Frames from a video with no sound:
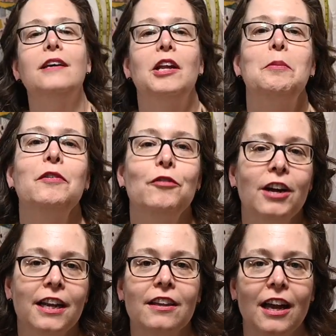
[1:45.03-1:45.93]
Now before
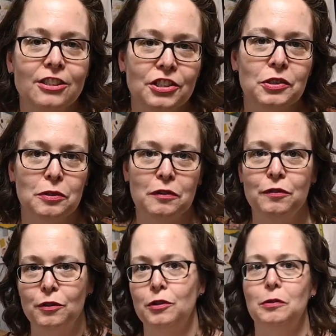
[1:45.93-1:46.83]
I launch into a
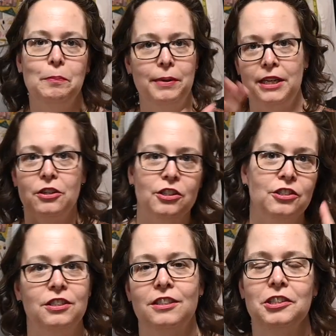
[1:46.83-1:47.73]
full
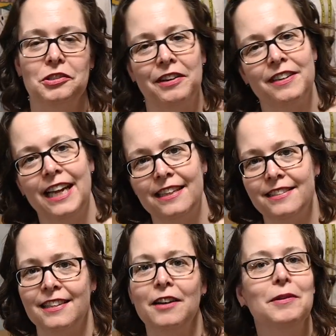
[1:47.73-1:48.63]
pincushion extravaganza,